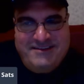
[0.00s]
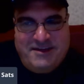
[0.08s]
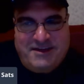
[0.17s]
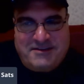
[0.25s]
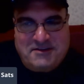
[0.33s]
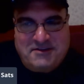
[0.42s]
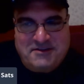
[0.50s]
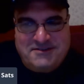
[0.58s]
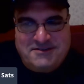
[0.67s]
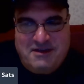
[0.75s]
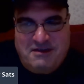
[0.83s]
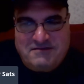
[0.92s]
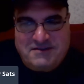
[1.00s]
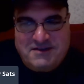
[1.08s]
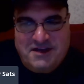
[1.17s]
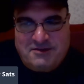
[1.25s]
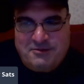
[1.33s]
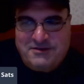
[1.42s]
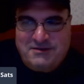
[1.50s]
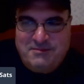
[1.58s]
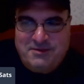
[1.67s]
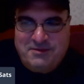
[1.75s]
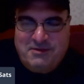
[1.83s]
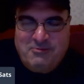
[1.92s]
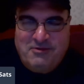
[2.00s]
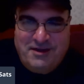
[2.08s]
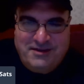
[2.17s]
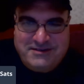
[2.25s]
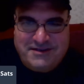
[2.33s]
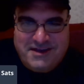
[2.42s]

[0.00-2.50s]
You got the good stuff, Snickers and Milky Ways